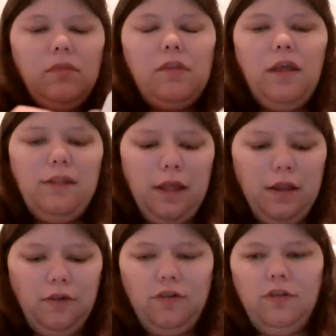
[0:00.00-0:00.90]
And
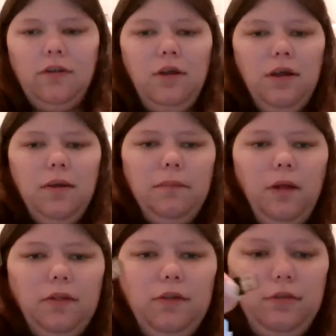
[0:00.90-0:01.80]
then you just
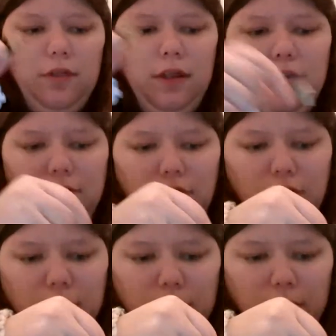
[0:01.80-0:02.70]
plug this thing into your
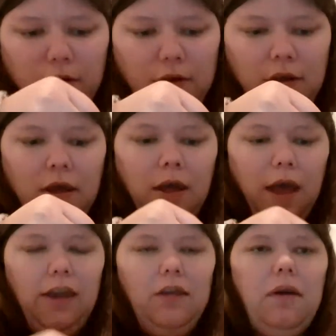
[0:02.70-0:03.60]
computer.
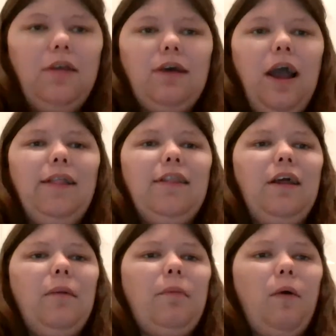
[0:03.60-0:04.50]
Anyways, I ended
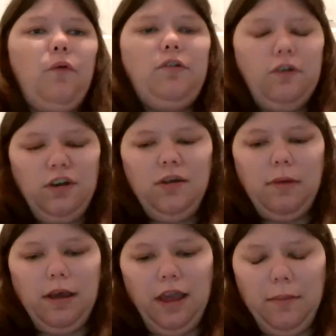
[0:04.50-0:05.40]
up returning
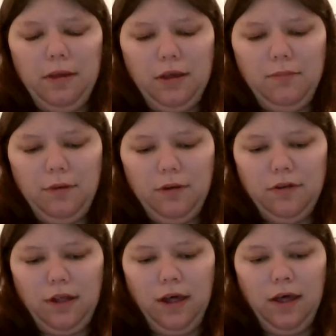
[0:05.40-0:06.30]
my gaming computer
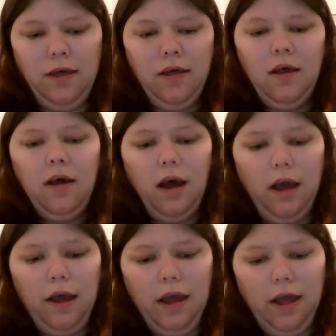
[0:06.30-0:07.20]
that
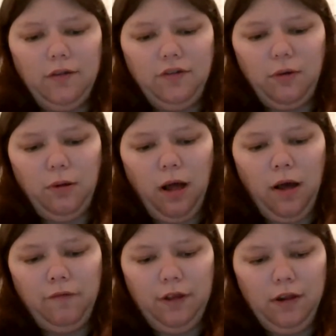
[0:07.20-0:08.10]
I had showed
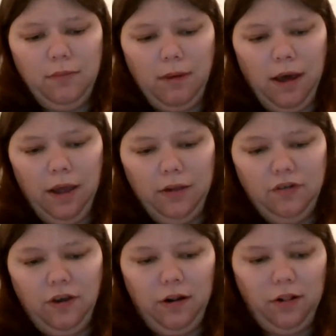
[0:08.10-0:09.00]
off in my
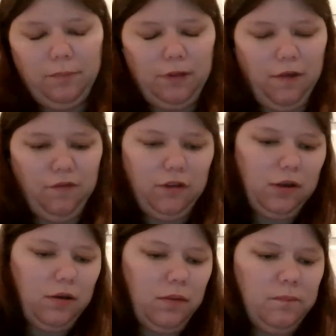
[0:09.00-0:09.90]
channel update
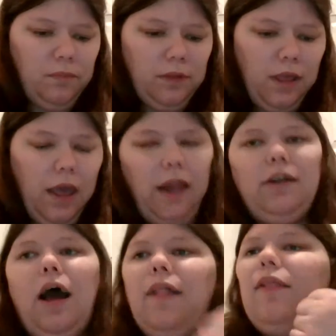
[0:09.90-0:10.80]
video and
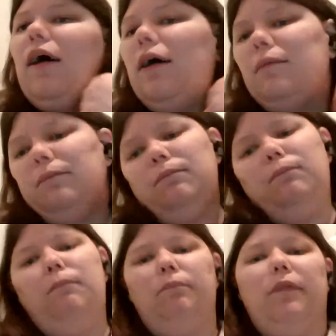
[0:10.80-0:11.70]
got the
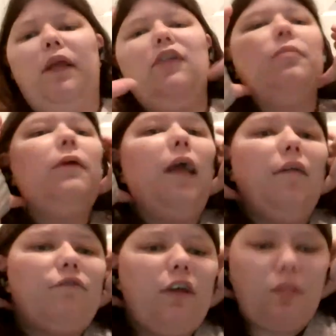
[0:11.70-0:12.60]
HP
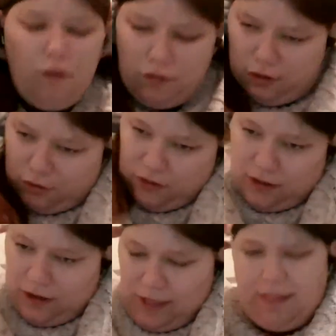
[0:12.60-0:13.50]
Envy
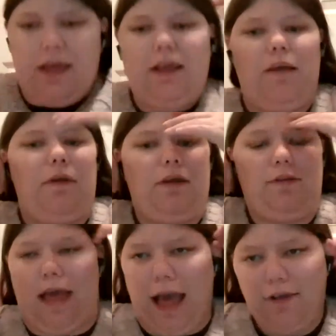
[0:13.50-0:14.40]
360, and I like it because
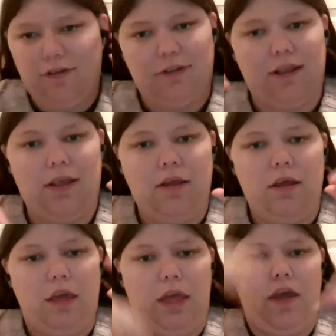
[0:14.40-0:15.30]
actually
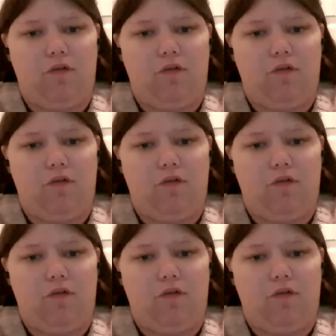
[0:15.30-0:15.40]
it